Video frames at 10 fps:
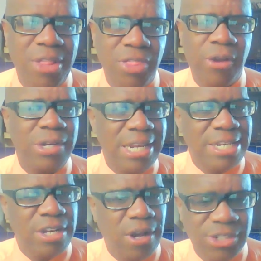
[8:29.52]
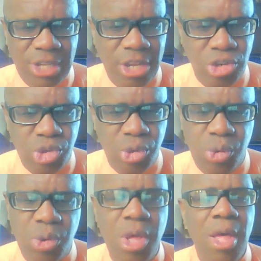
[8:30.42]
and they're leading us
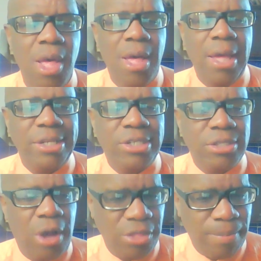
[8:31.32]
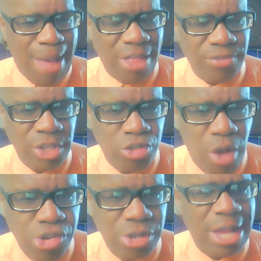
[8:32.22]
into on the path of
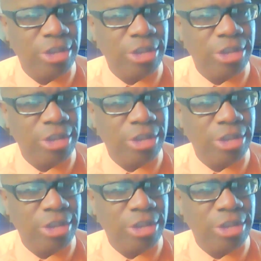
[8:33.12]
destruction.